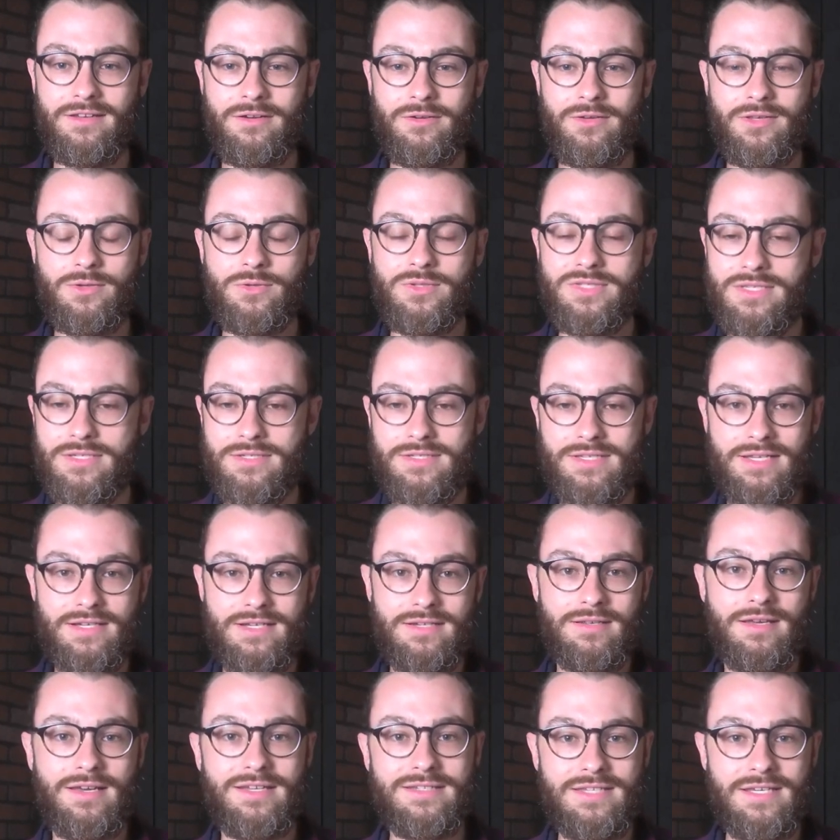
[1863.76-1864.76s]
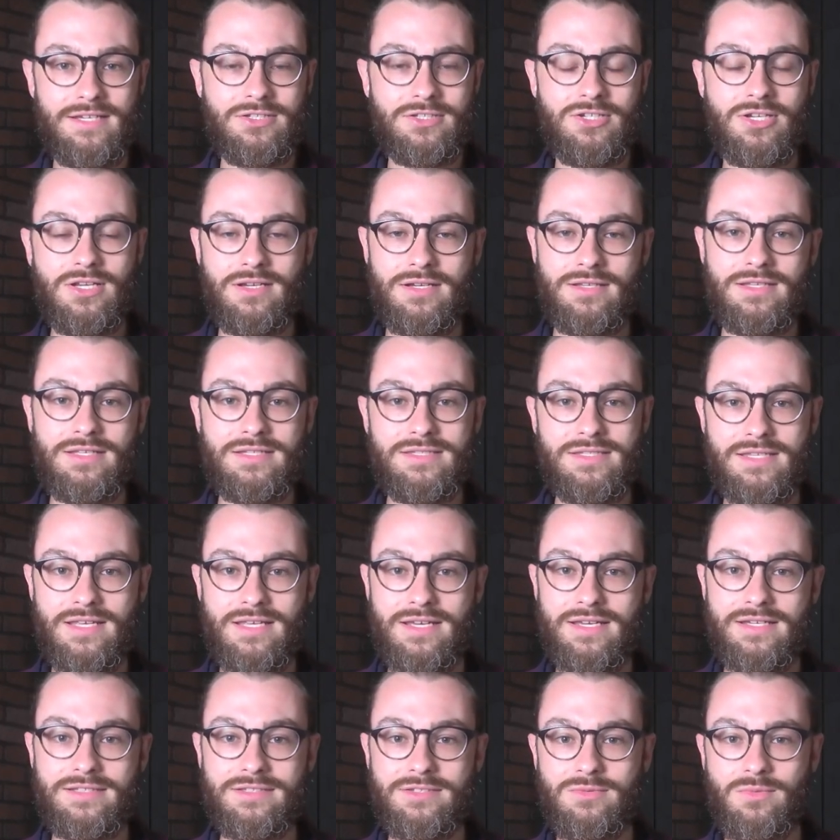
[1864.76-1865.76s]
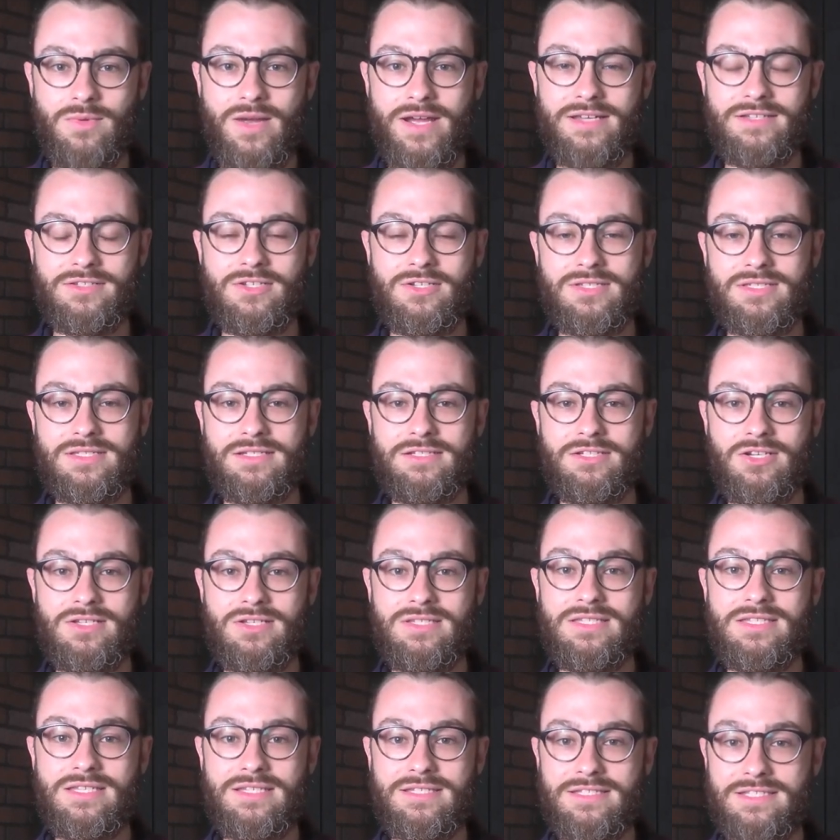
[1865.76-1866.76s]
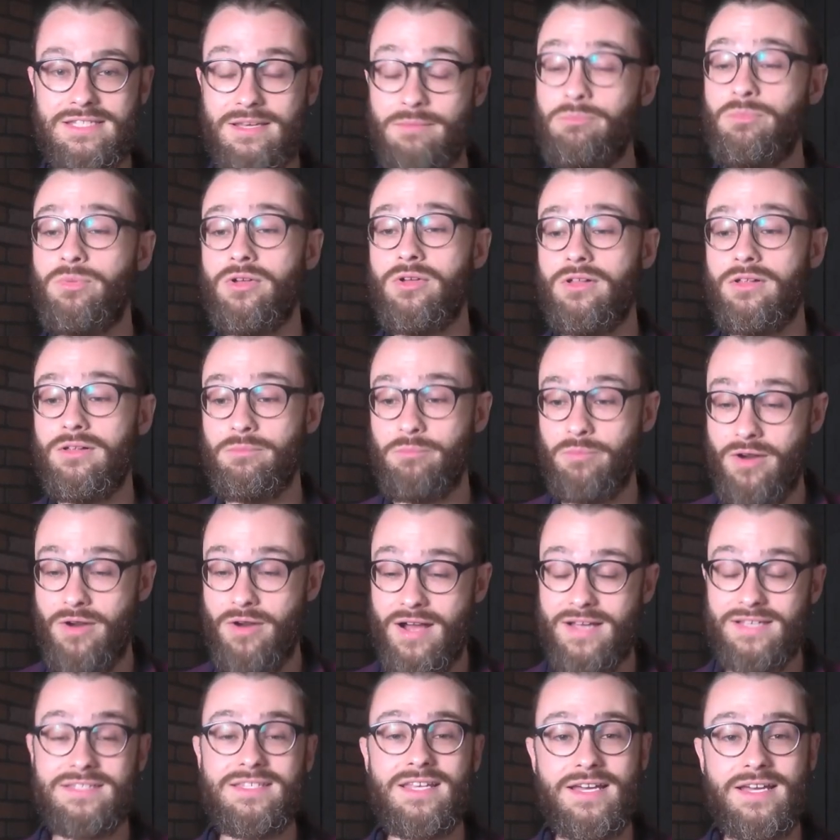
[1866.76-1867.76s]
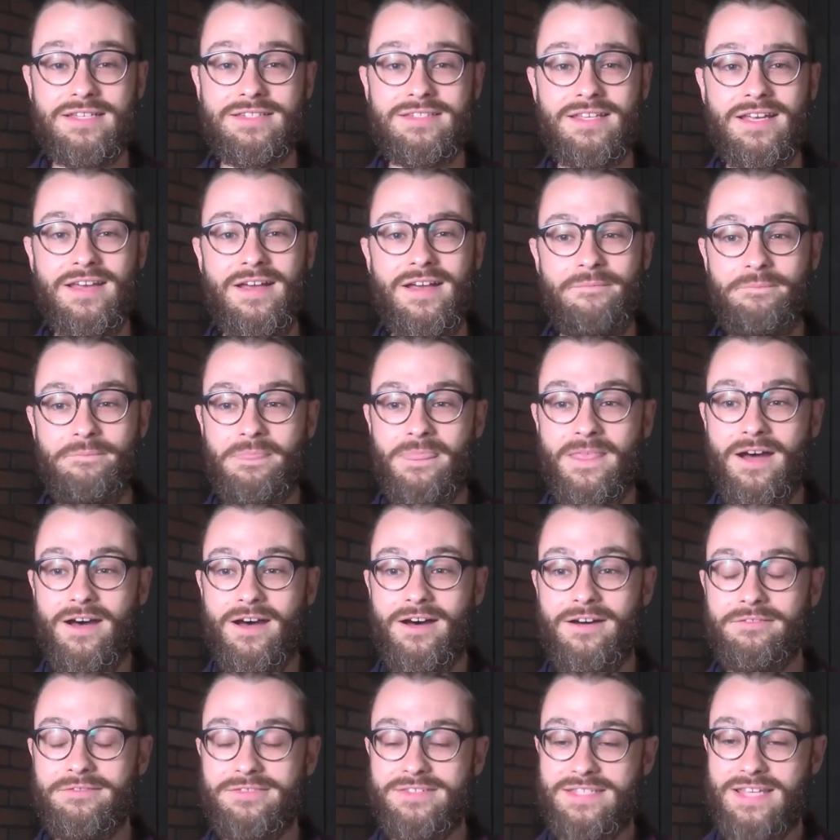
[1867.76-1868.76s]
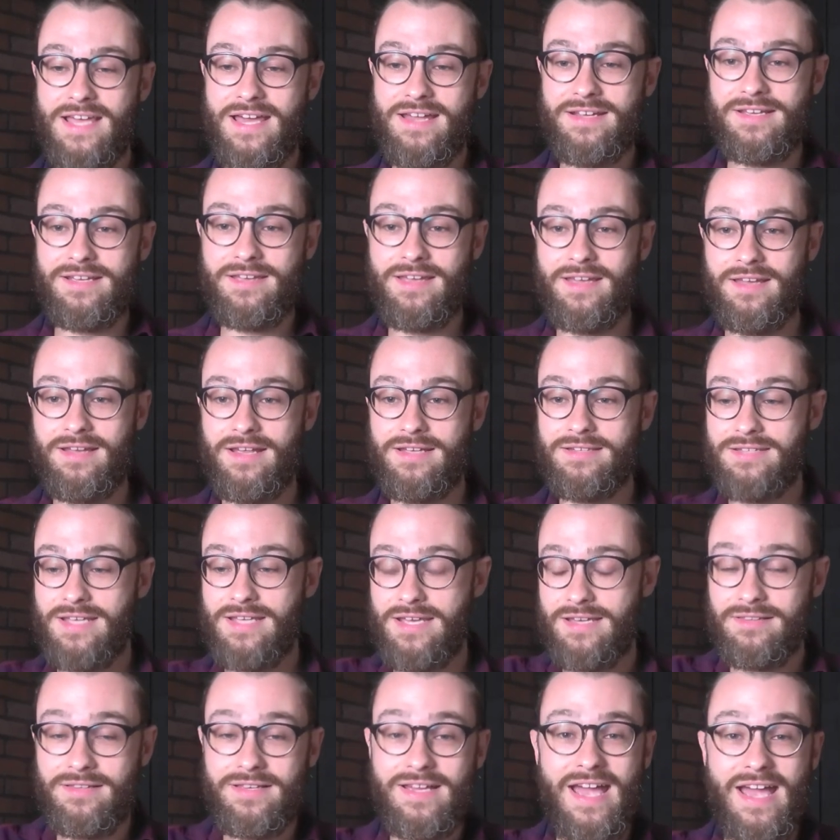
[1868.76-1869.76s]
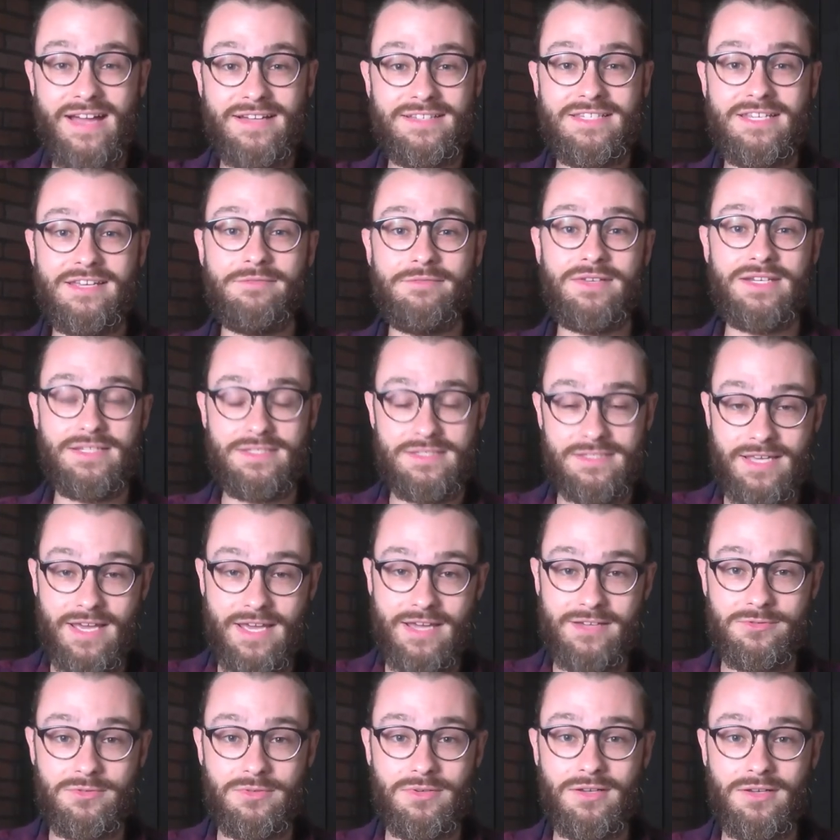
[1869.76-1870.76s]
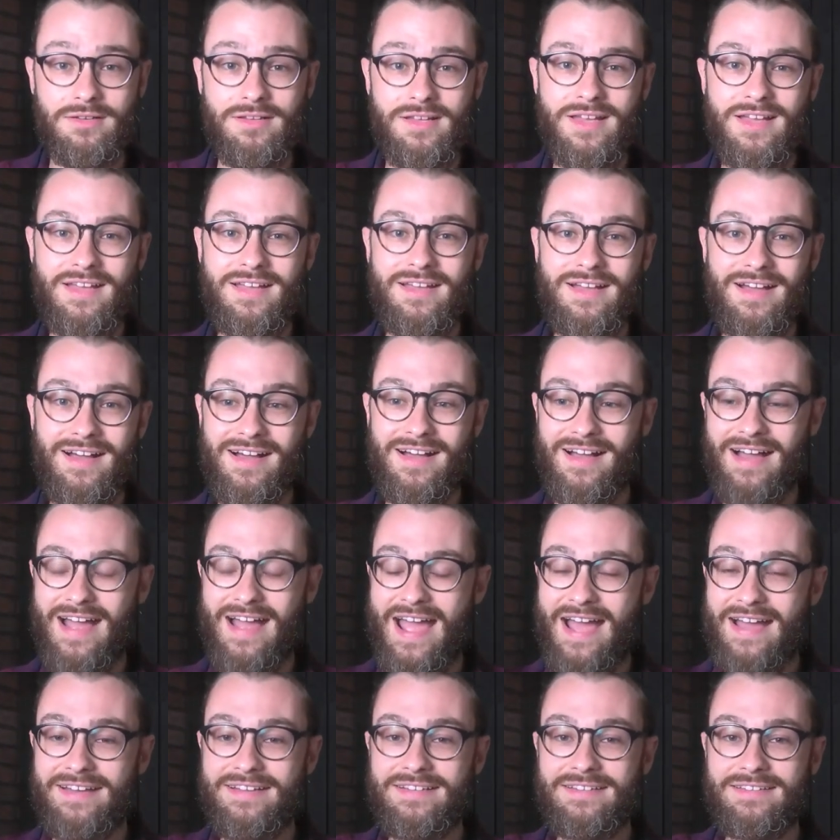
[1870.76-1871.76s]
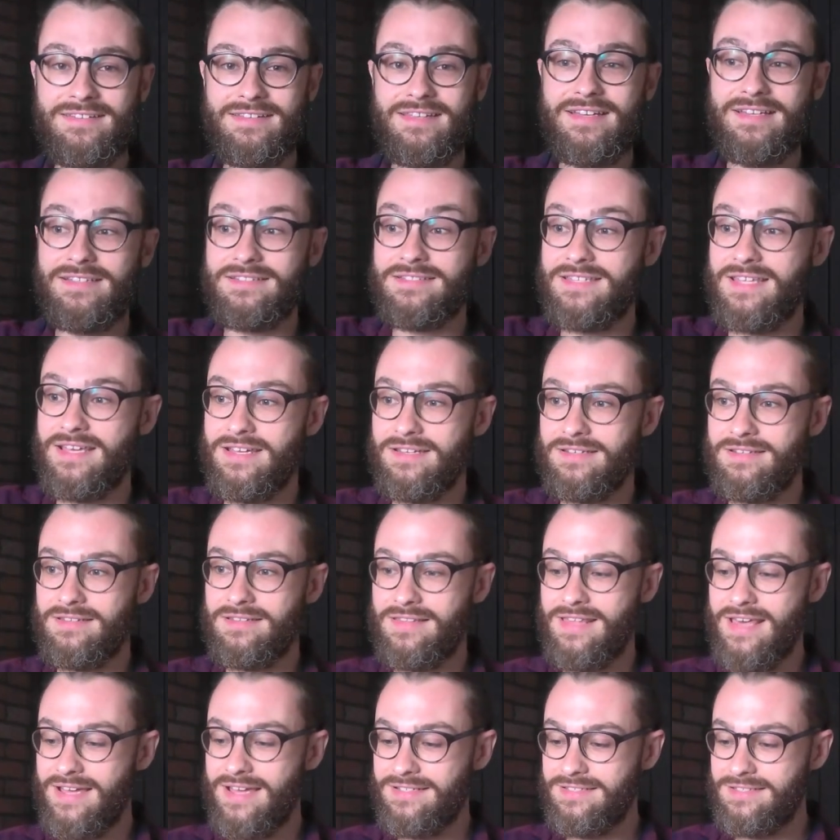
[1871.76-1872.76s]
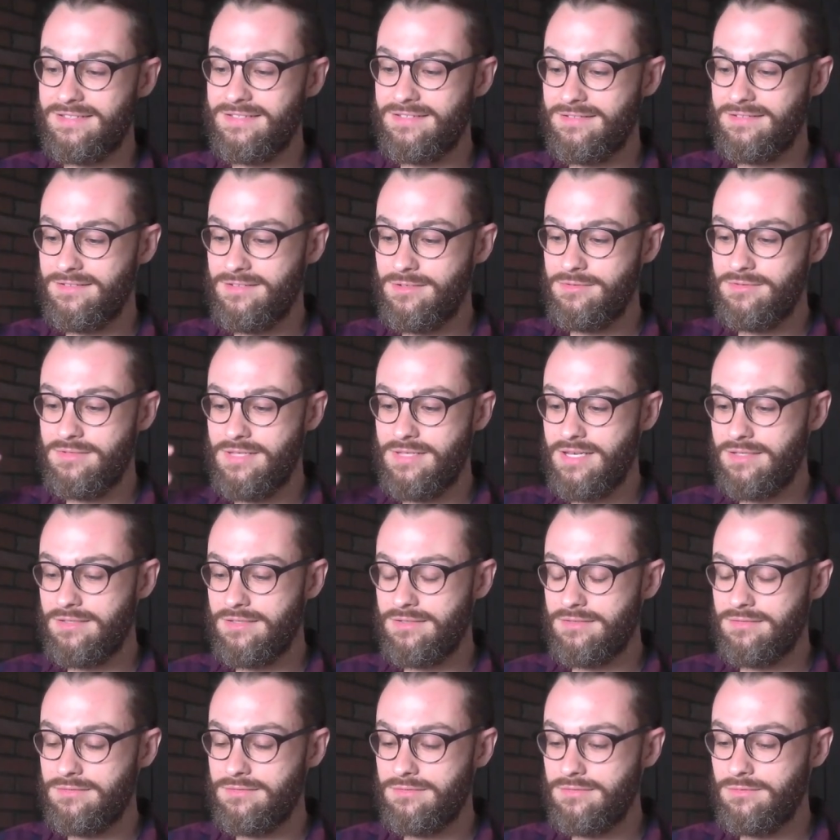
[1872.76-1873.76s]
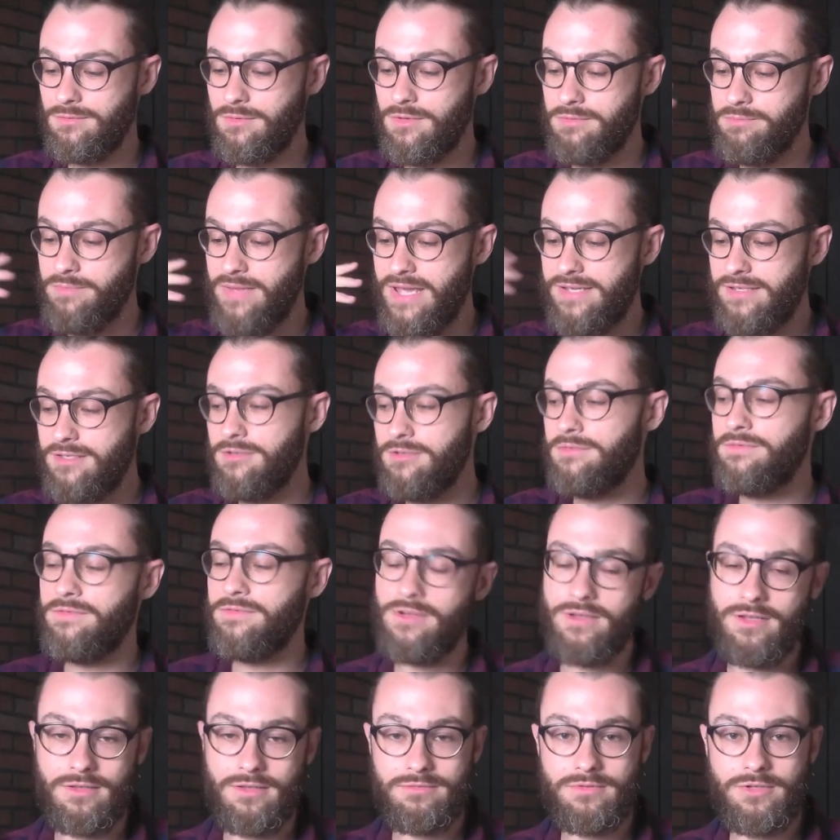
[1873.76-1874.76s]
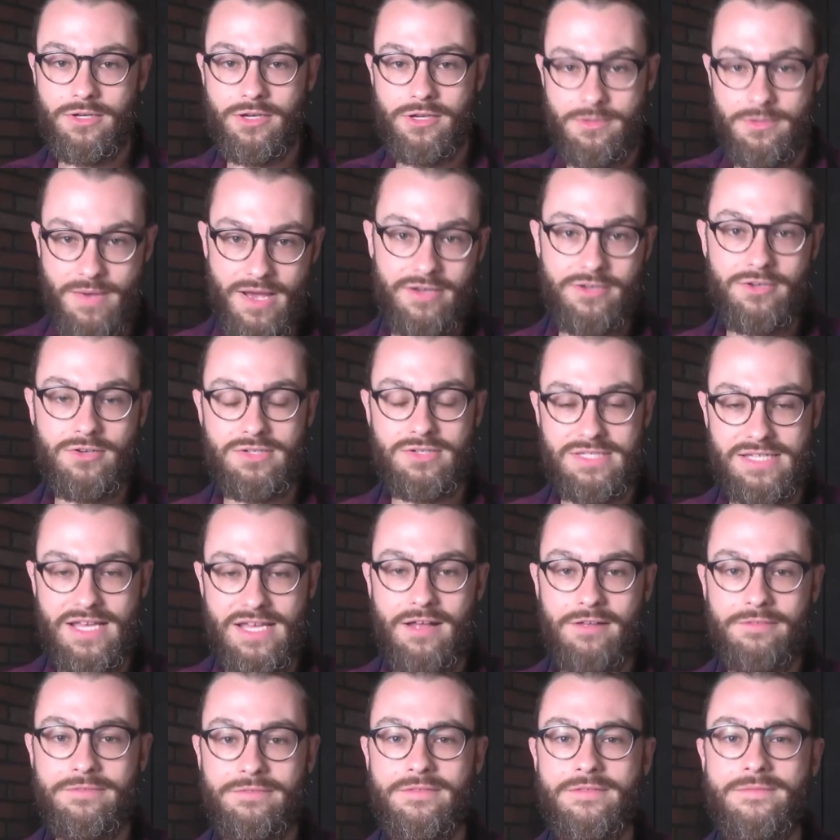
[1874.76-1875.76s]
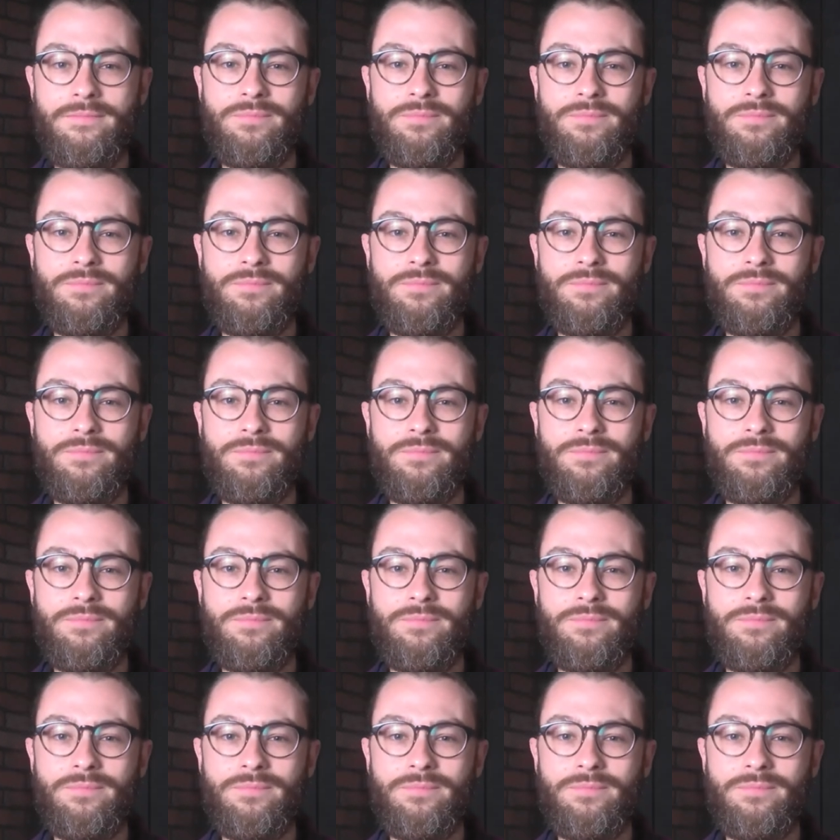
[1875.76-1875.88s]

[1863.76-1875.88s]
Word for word: know, uses in addiction and these things, right? Just, just the simple process of setting a daily activity schedule, uh, adding things that, that you think will make you feel good about yourself.